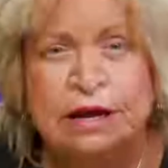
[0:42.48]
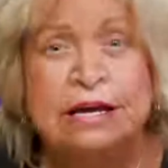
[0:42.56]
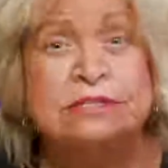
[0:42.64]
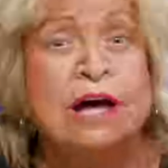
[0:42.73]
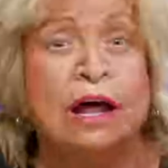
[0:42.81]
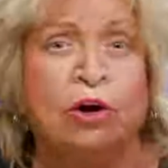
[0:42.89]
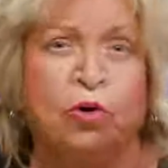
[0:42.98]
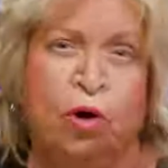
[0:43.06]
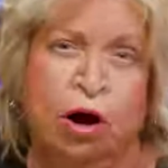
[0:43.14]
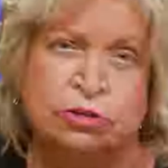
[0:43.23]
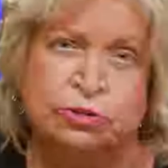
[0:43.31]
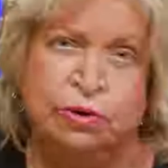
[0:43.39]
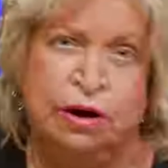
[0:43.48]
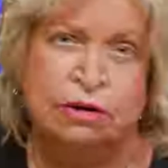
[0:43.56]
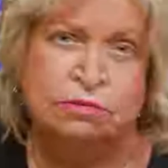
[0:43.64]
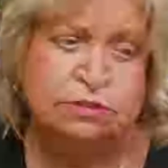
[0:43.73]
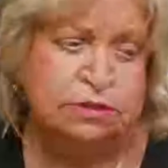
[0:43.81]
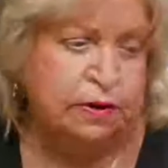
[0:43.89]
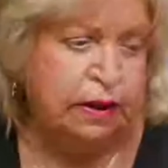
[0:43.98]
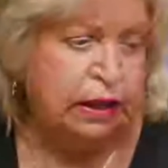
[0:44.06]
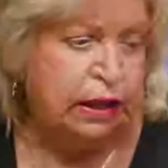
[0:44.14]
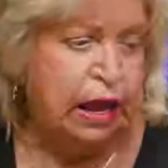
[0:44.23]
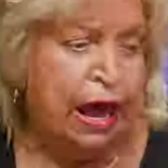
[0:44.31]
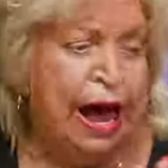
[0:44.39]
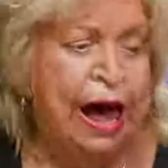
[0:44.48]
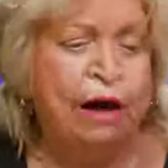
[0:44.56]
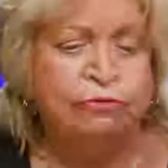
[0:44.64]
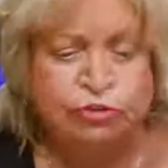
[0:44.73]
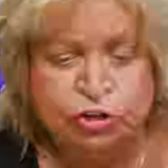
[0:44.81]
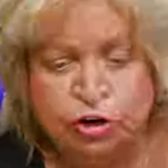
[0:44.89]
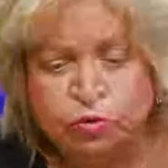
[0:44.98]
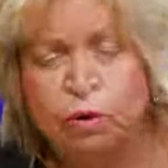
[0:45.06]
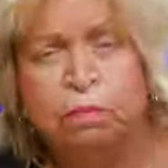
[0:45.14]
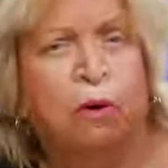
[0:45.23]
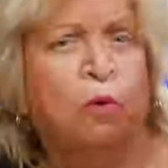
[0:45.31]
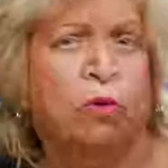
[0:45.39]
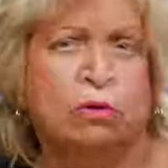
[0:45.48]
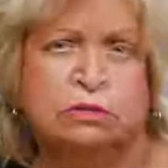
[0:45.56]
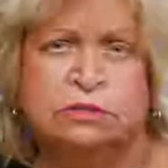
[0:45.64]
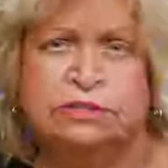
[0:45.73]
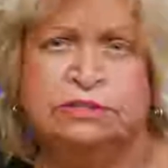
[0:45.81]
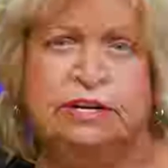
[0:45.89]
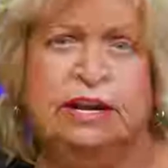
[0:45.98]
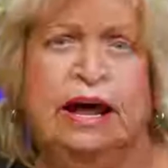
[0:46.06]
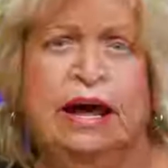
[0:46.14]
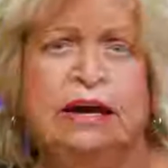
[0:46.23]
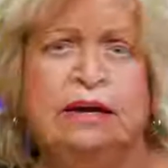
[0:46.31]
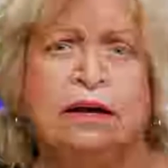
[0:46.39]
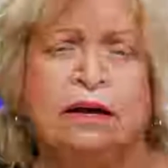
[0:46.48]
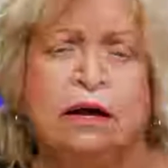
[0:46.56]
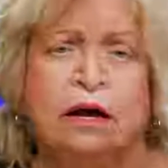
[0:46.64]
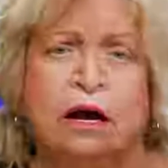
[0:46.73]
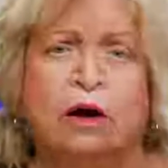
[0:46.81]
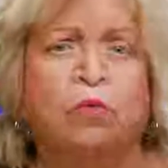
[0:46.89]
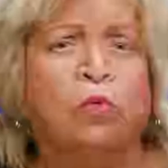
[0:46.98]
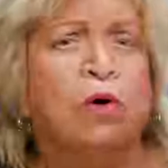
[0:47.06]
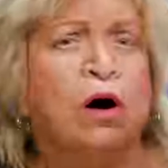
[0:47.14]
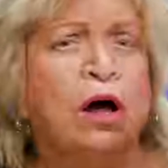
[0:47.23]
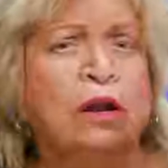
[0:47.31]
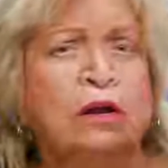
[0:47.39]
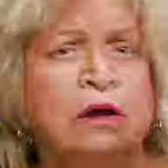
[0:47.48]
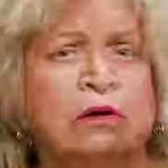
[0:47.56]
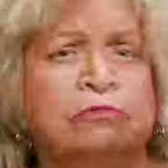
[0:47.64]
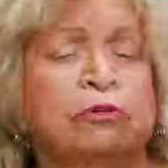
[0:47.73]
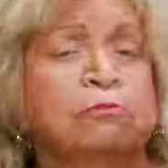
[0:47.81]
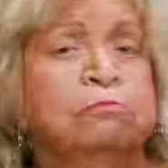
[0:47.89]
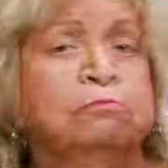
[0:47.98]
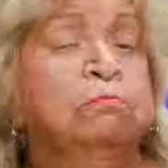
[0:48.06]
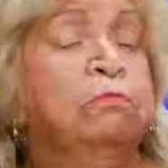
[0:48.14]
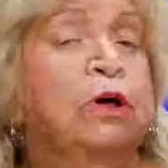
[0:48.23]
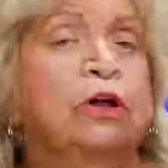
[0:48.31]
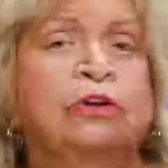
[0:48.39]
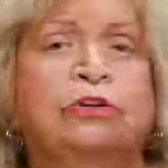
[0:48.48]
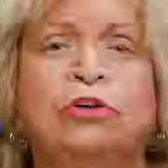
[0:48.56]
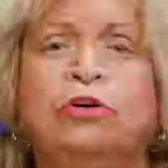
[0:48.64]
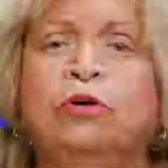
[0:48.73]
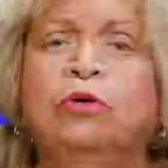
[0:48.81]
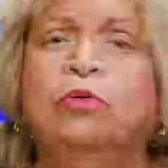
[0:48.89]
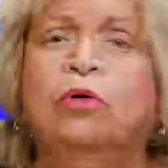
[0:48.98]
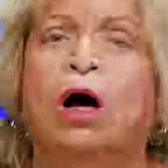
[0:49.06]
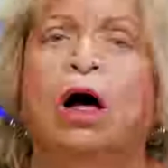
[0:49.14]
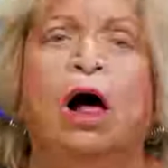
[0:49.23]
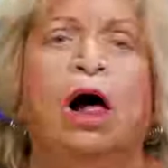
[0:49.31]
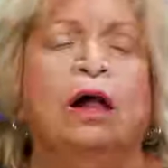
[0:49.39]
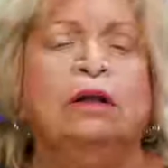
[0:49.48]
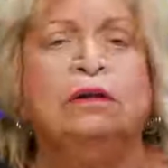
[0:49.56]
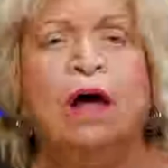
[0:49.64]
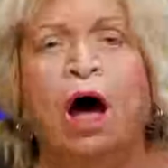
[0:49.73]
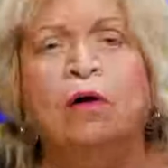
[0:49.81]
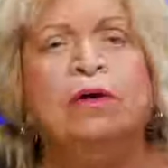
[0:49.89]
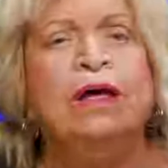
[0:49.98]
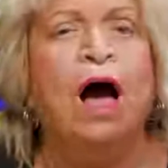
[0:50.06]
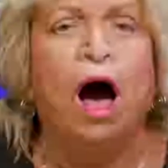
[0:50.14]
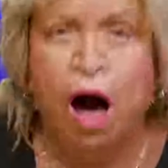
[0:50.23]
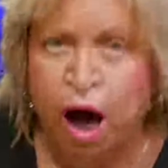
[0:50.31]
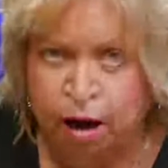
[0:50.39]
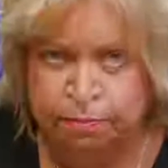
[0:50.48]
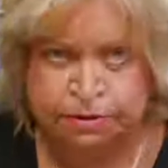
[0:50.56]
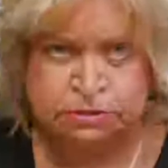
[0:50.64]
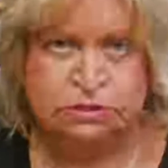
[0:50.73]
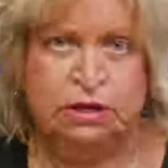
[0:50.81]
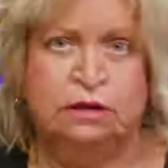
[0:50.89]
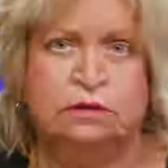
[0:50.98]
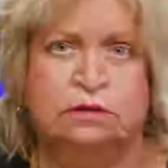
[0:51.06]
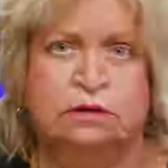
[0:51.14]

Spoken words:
is at a crossroads. I have two reports today, one from two totally opposite